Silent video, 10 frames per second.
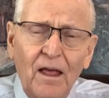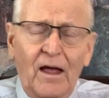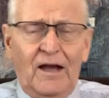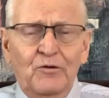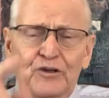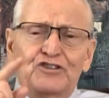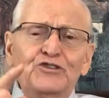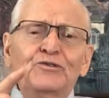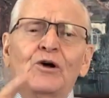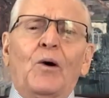And would
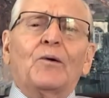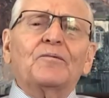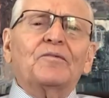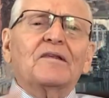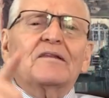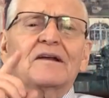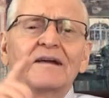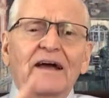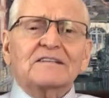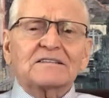you know, the
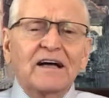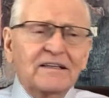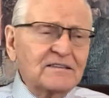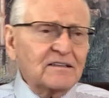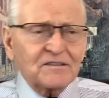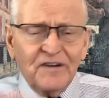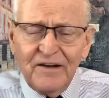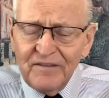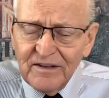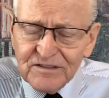next night, see, there's
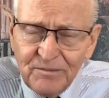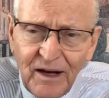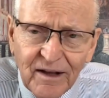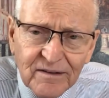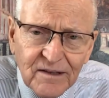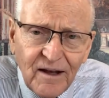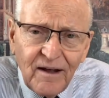five nights of meetings.